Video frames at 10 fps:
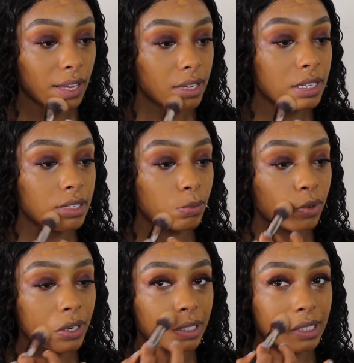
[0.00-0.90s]
This is
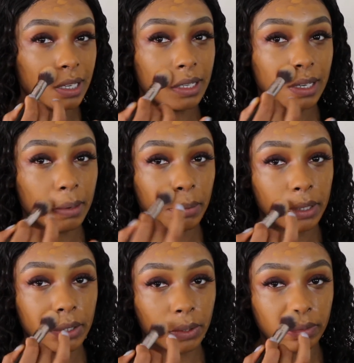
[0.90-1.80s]
more intended, I'm
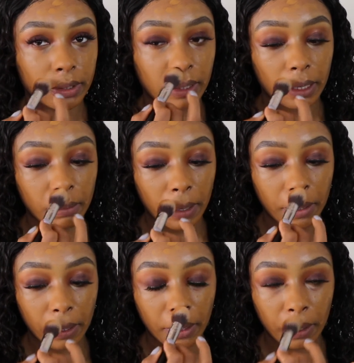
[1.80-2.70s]
pretty sure, for setting
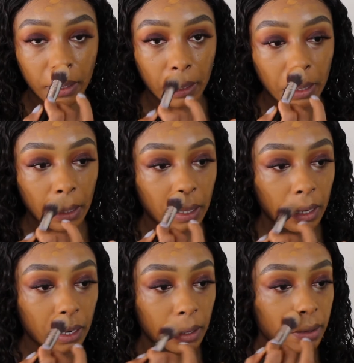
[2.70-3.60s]
powder,
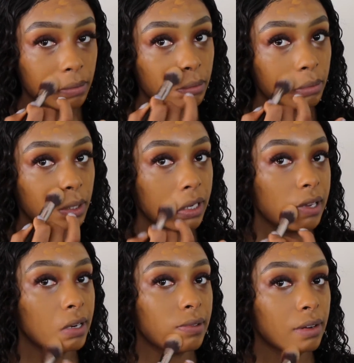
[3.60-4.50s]

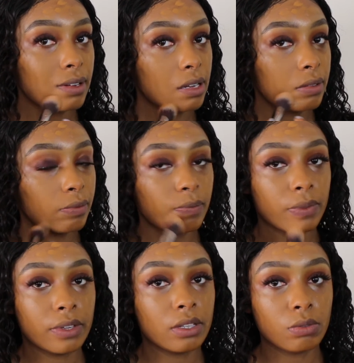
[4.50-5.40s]
but
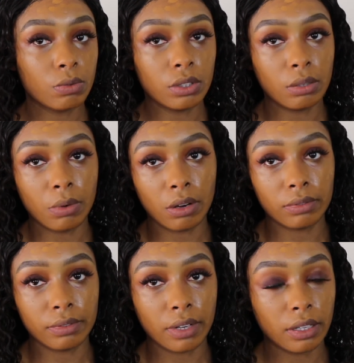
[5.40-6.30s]
it's really long
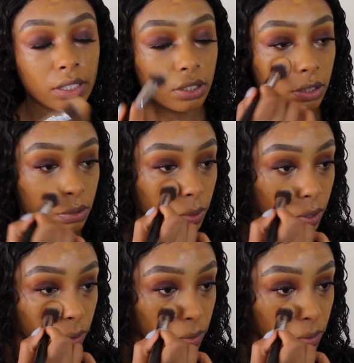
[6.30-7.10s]
for foundation as well.